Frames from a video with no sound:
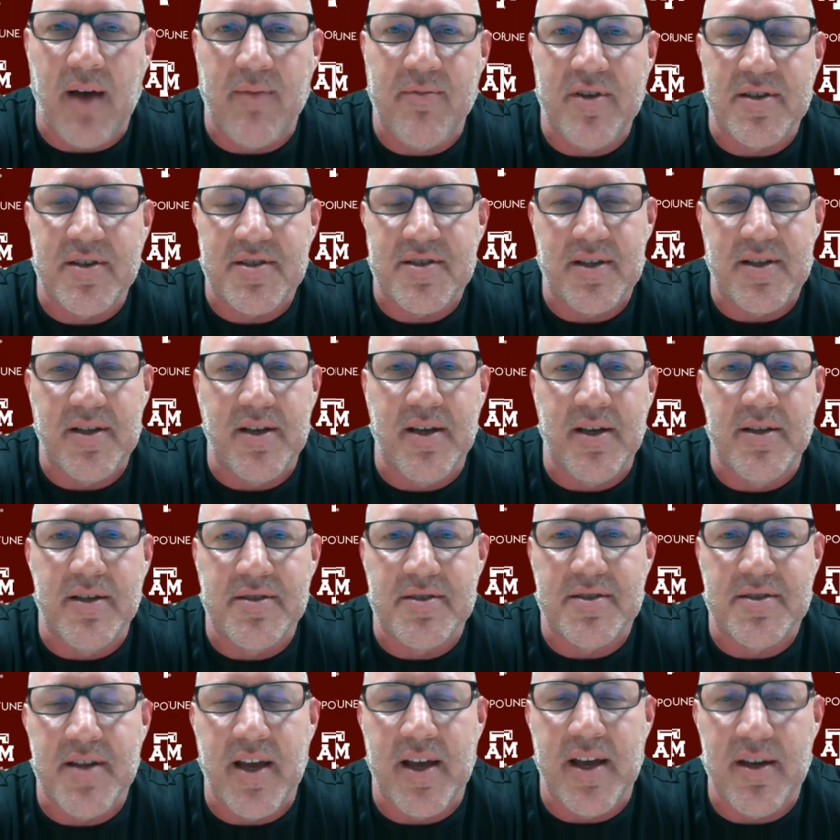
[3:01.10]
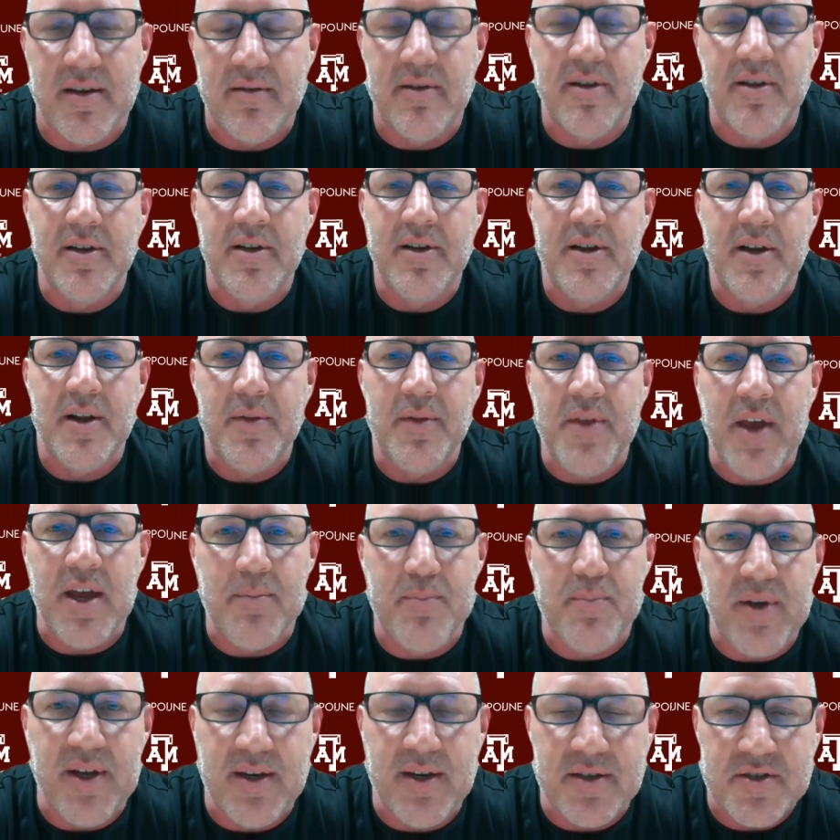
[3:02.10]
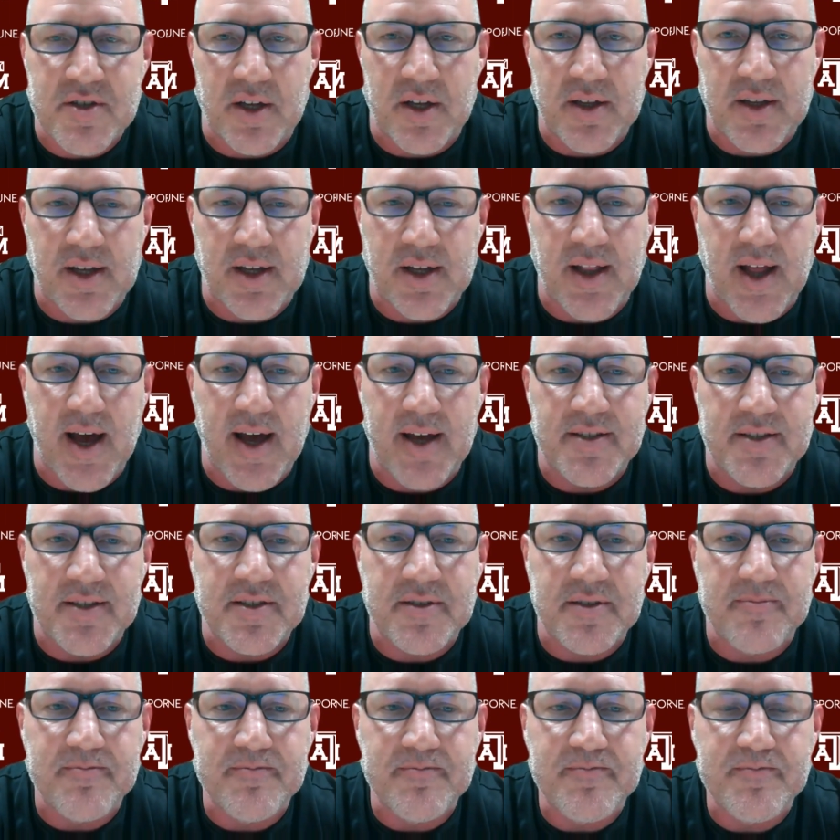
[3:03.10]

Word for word: obviously is they they beat us on the glass.